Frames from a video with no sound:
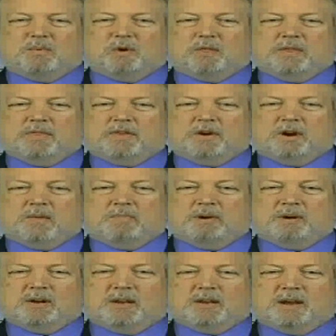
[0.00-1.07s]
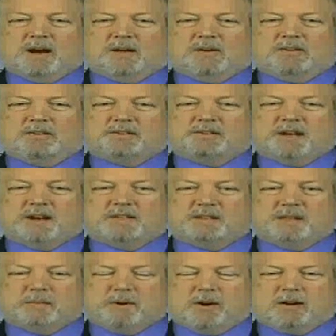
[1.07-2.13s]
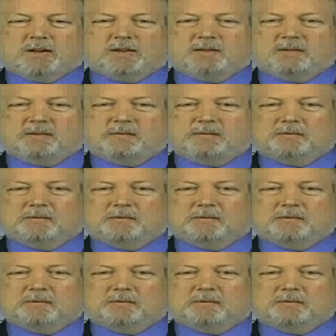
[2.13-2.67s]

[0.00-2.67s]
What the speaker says: more than $30 billion, the size of the market.